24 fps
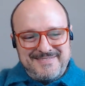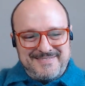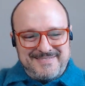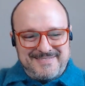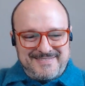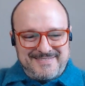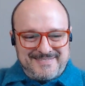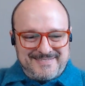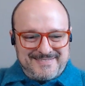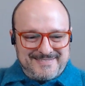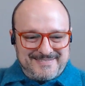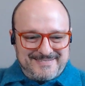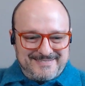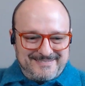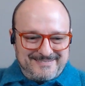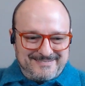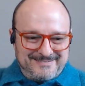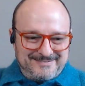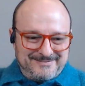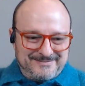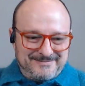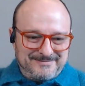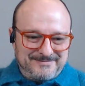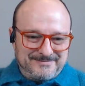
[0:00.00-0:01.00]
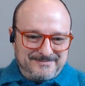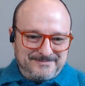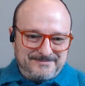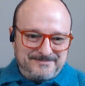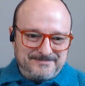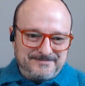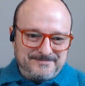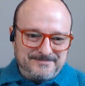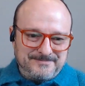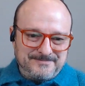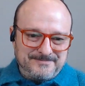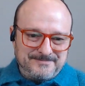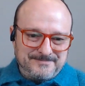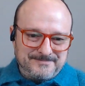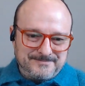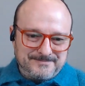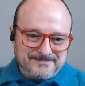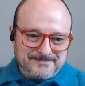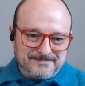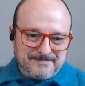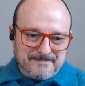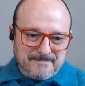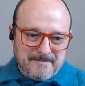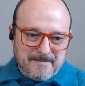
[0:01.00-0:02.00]

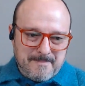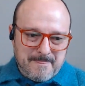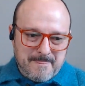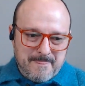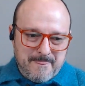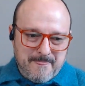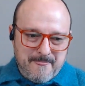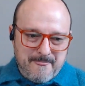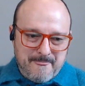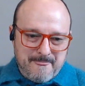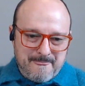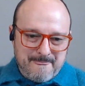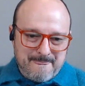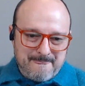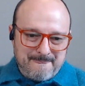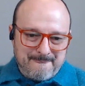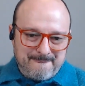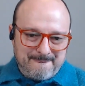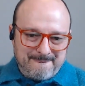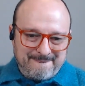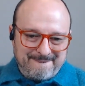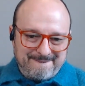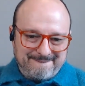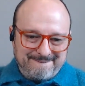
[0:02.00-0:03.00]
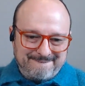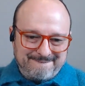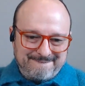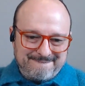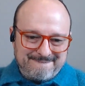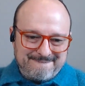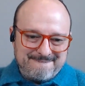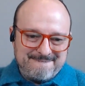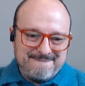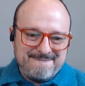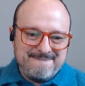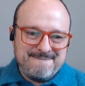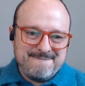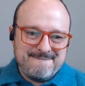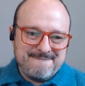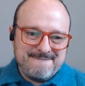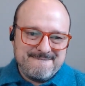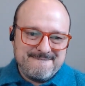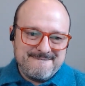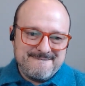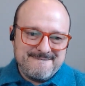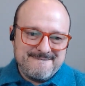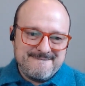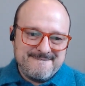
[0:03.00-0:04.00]

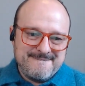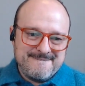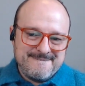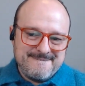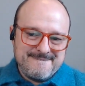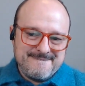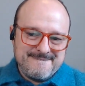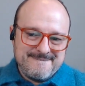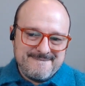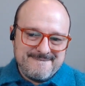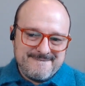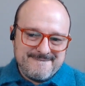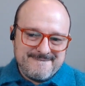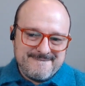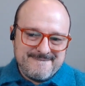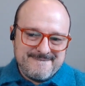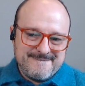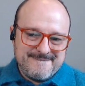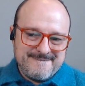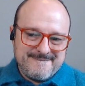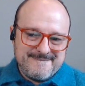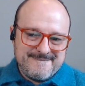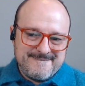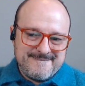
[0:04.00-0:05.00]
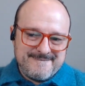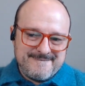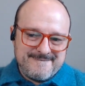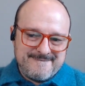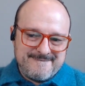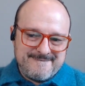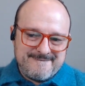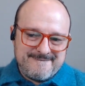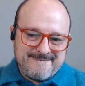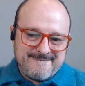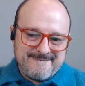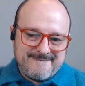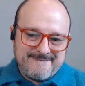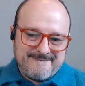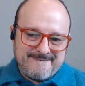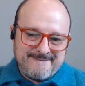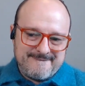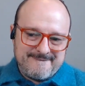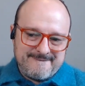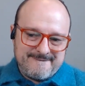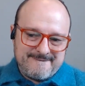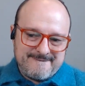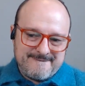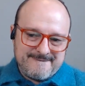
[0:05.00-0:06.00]

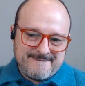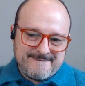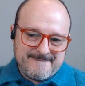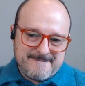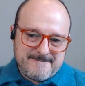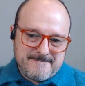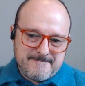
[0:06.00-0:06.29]
[no speech]